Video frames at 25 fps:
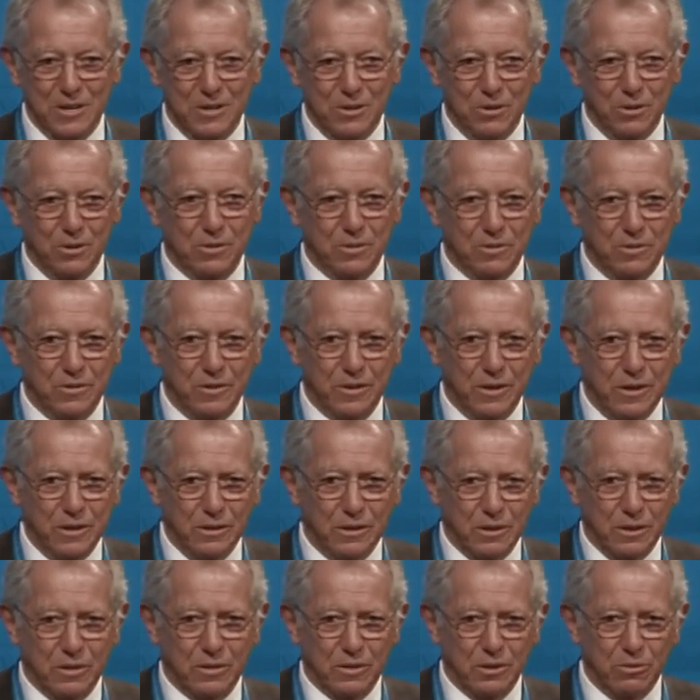you can see
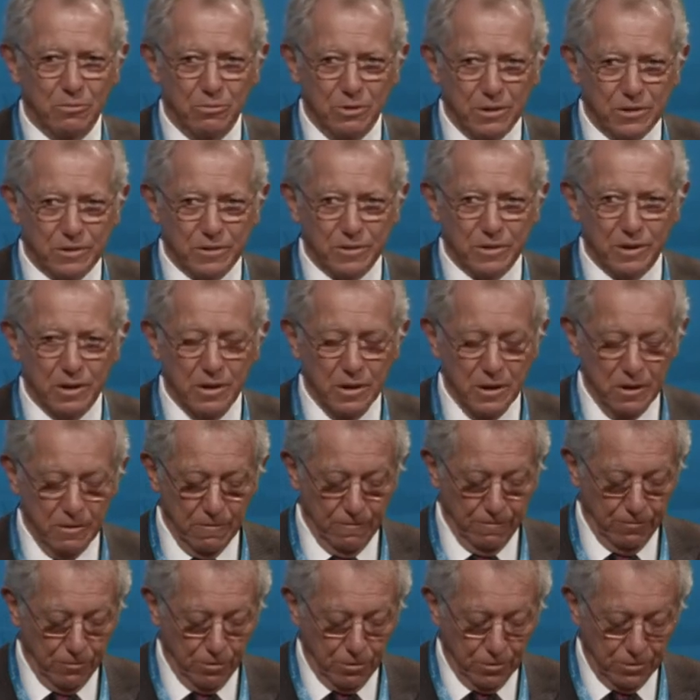that the risk
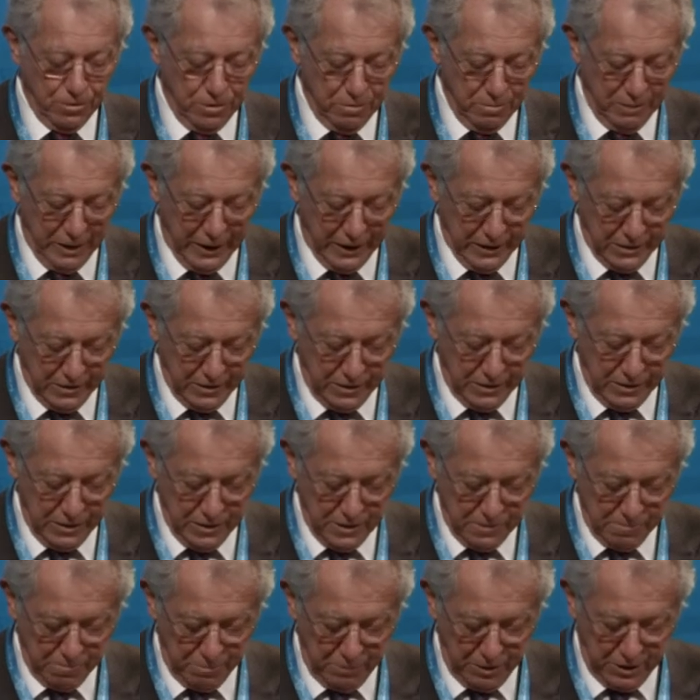for humanity
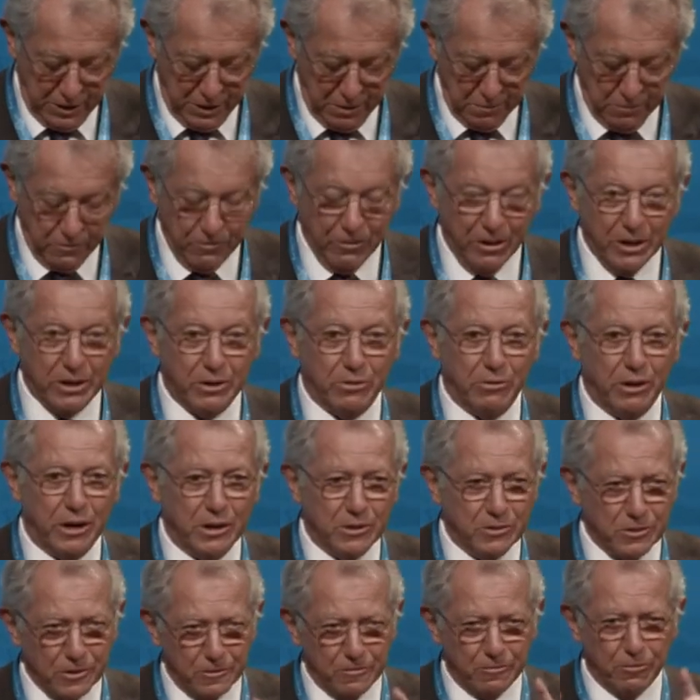becomes very
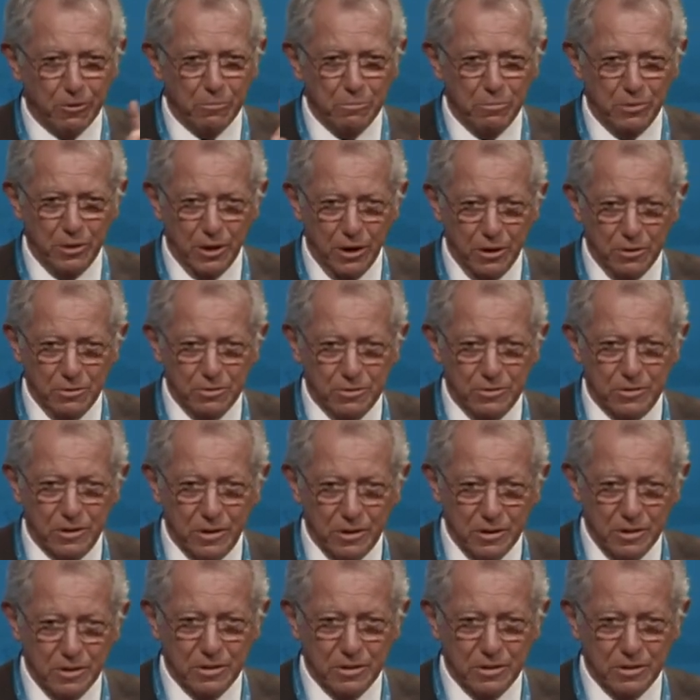great just from those